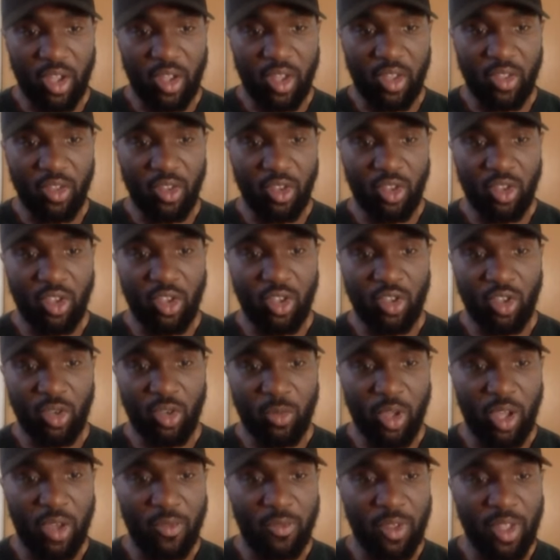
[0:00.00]
I know you're,
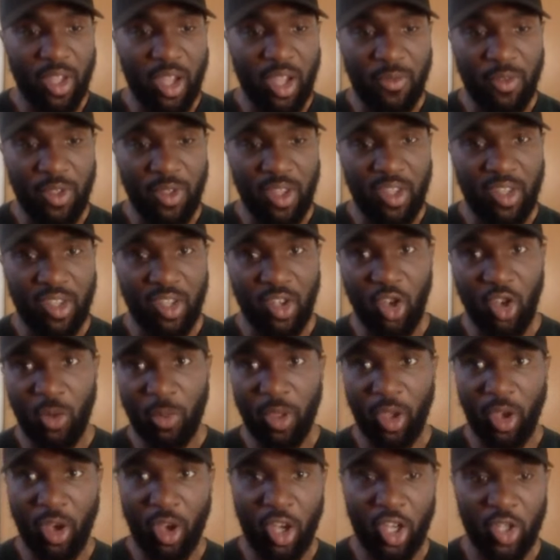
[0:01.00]
you're, I think I think it's a
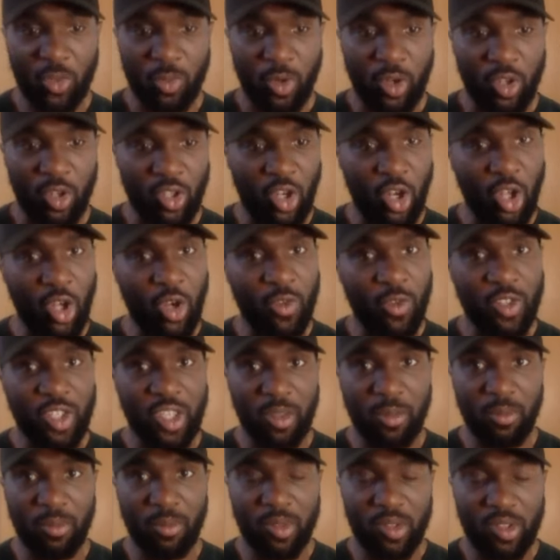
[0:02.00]
little bit harsh because a lot of
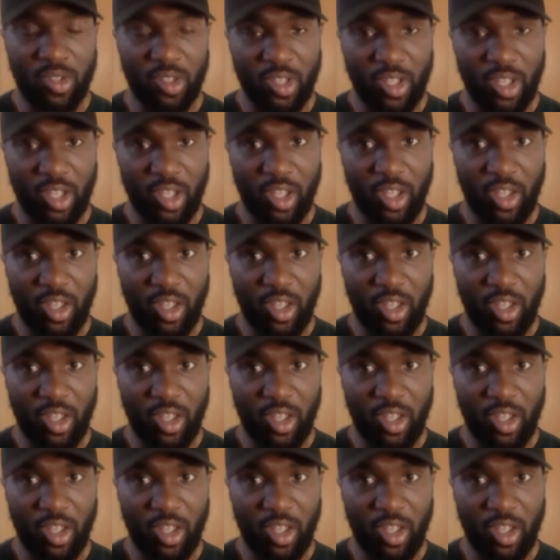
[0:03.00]
teams,